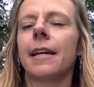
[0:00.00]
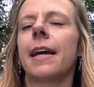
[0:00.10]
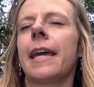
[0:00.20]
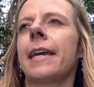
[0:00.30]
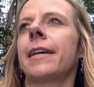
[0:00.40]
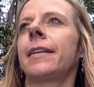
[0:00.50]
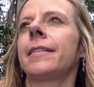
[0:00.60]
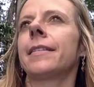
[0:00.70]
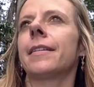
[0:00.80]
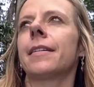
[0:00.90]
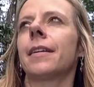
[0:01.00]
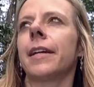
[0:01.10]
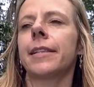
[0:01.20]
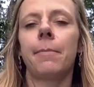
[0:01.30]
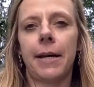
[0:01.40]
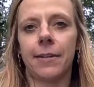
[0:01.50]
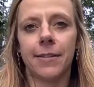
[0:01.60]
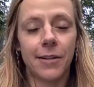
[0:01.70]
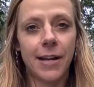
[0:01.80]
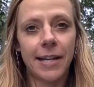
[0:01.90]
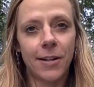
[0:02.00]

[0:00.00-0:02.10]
and click the bell so you get